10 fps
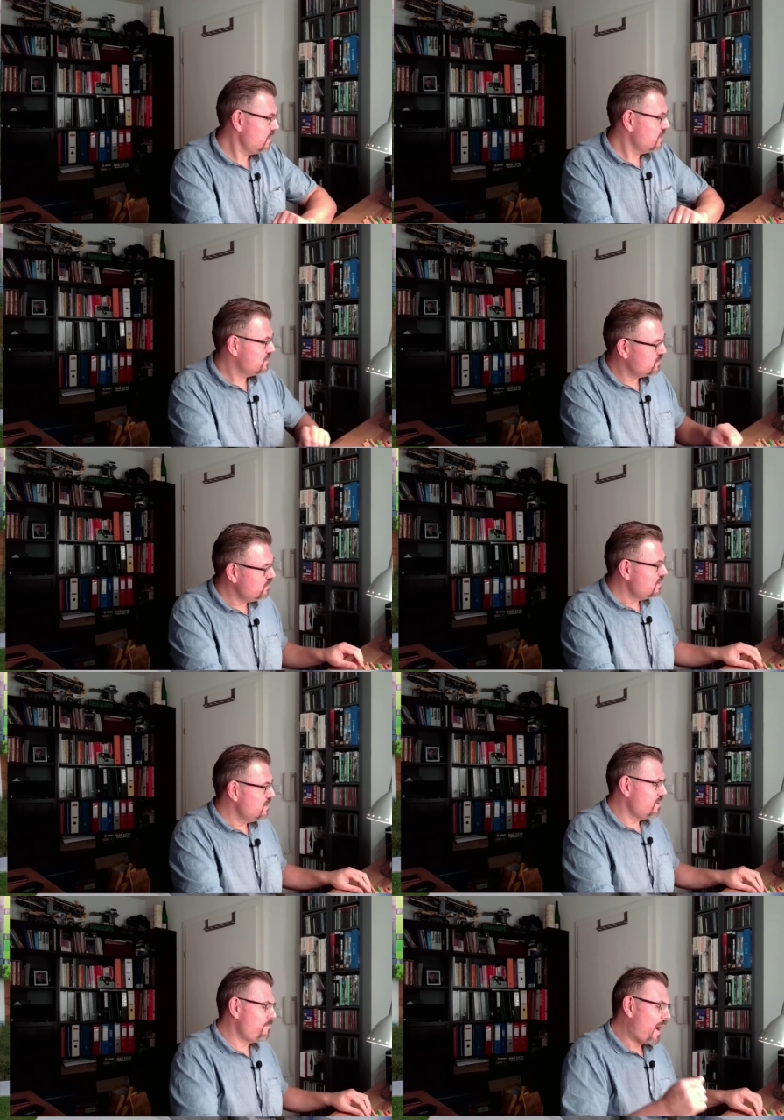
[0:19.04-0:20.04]
So
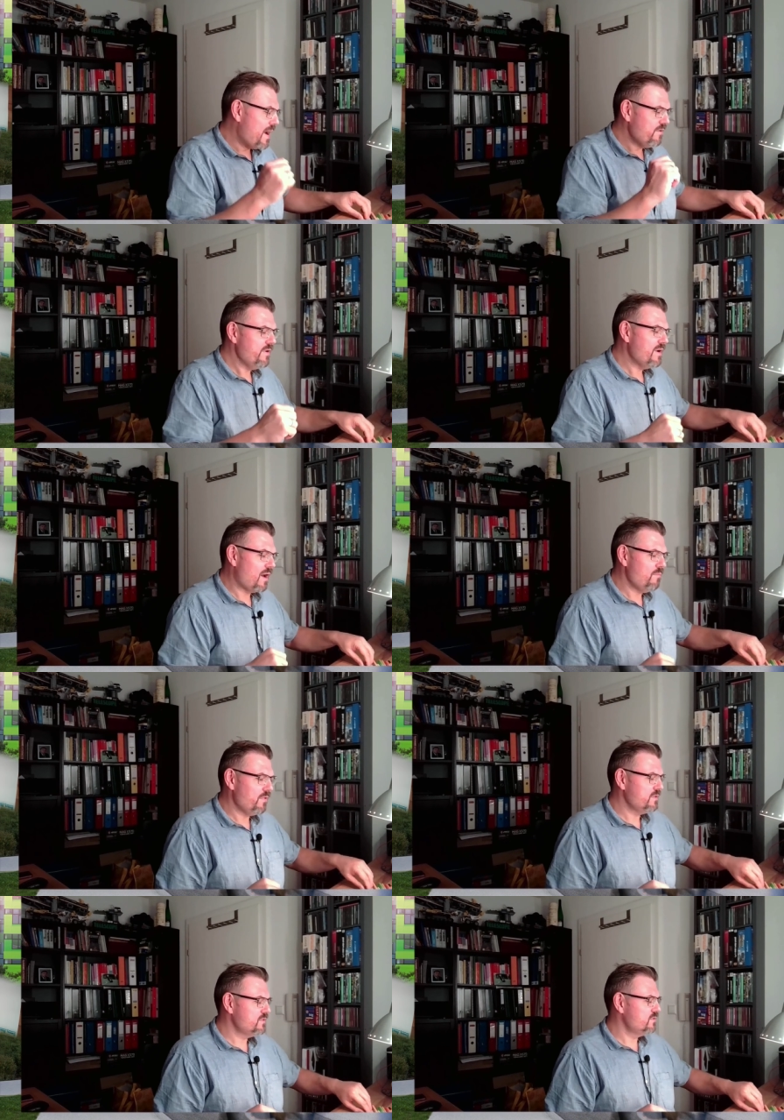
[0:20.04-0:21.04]
the binary
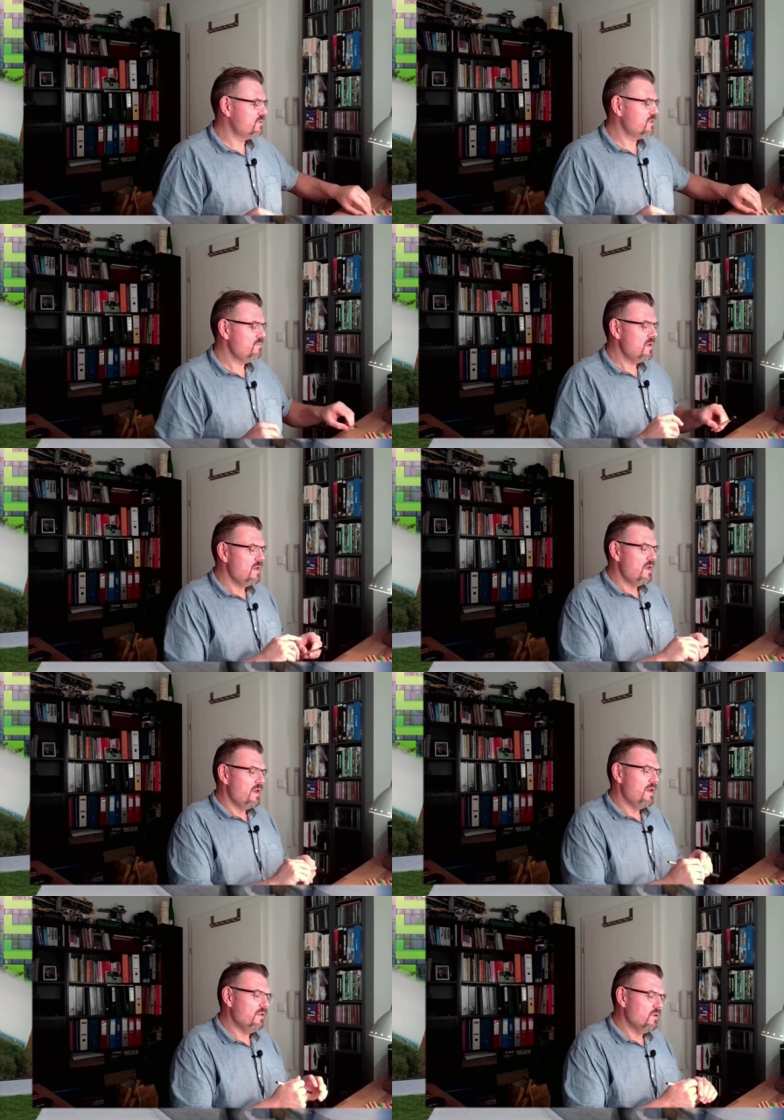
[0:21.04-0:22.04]
numbering system,
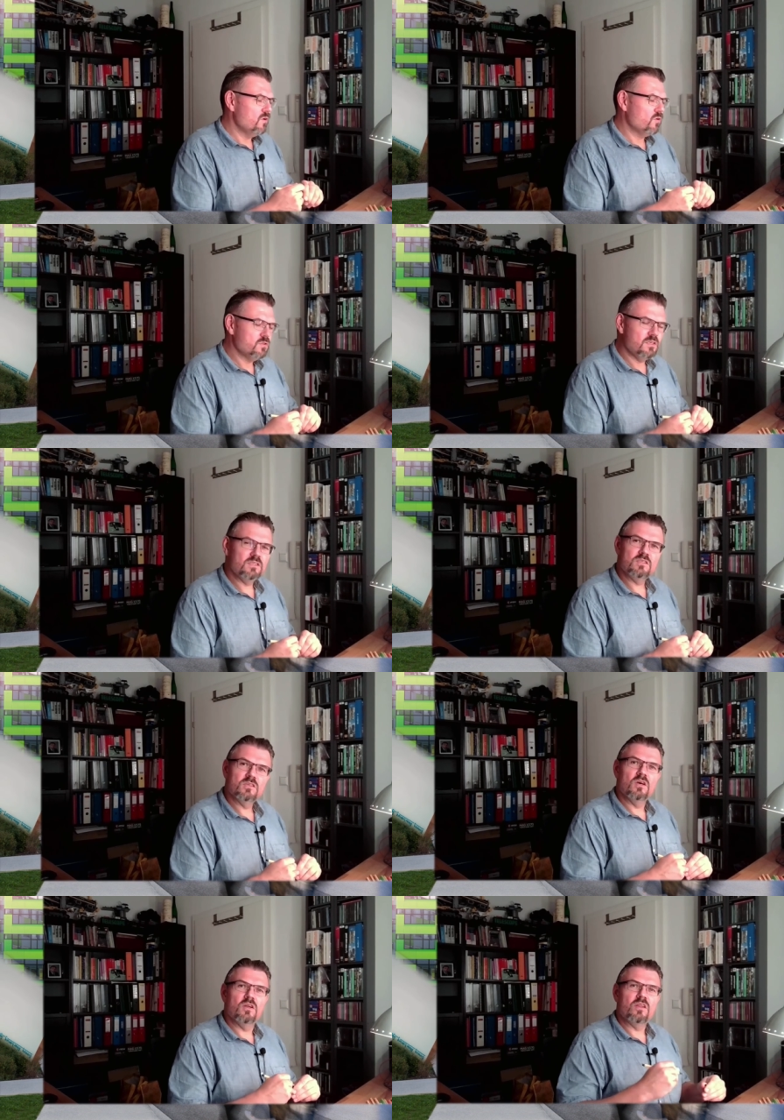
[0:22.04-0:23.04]
it consists,
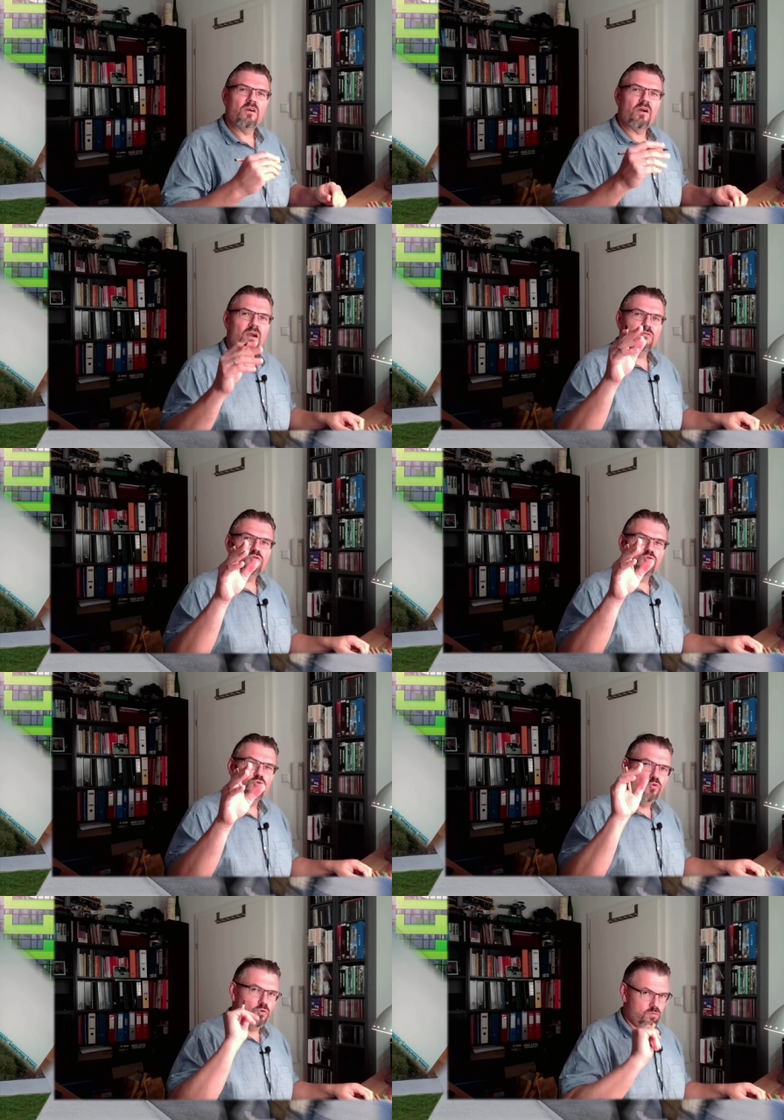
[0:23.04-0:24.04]
there are
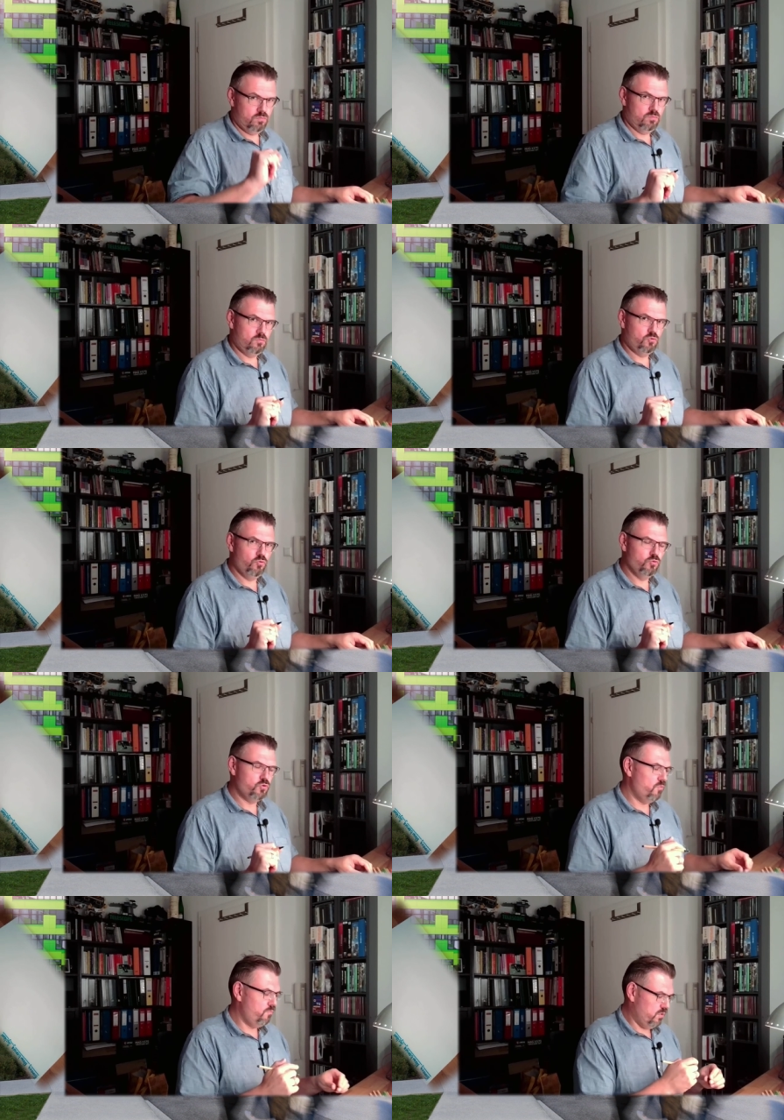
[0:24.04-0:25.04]
two, two
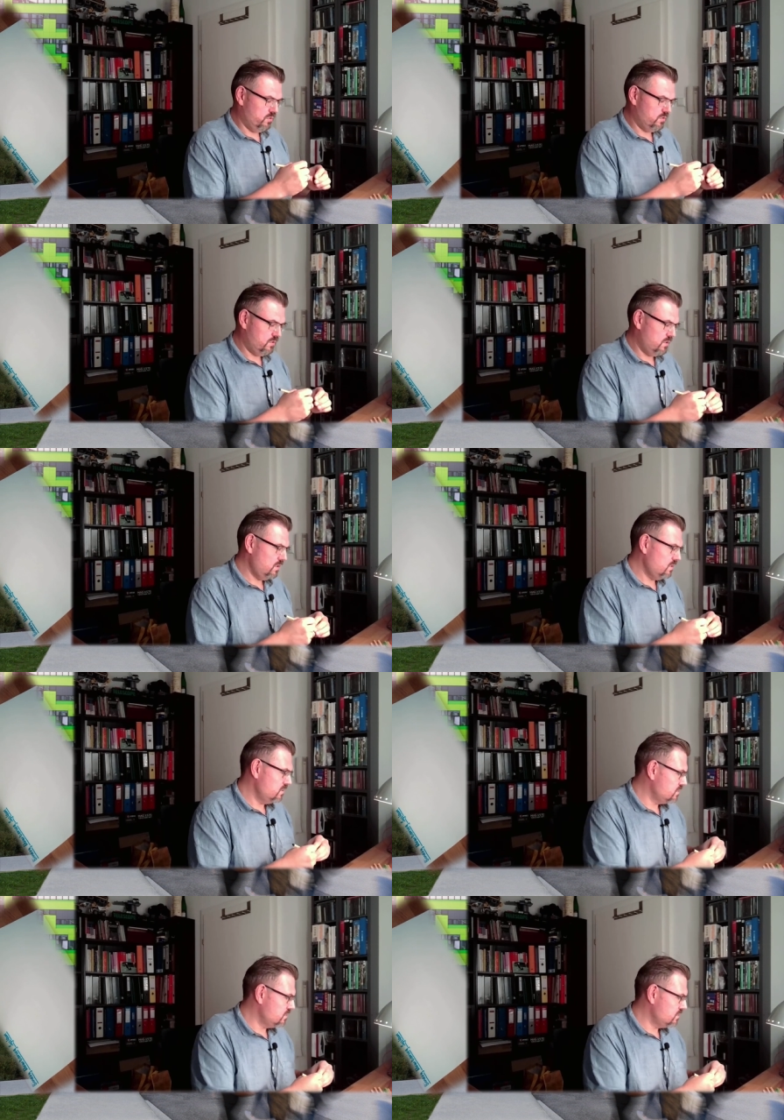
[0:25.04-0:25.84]
symbols. Huh?